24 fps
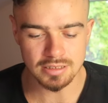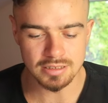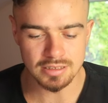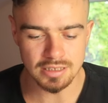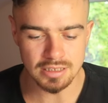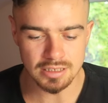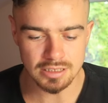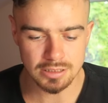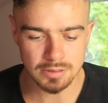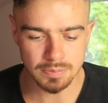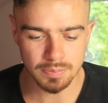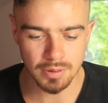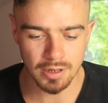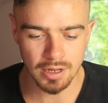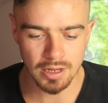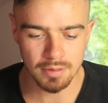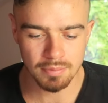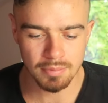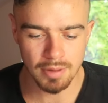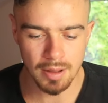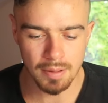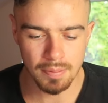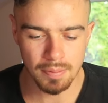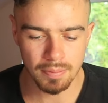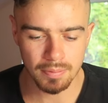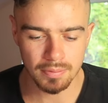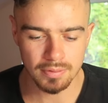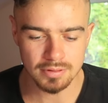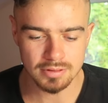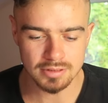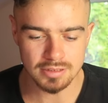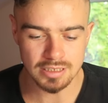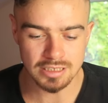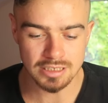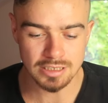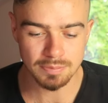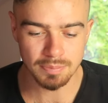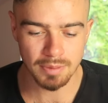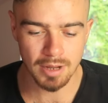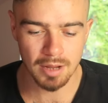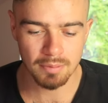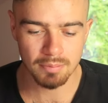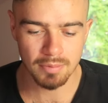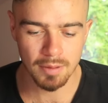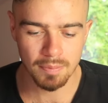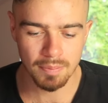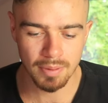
despite my despite my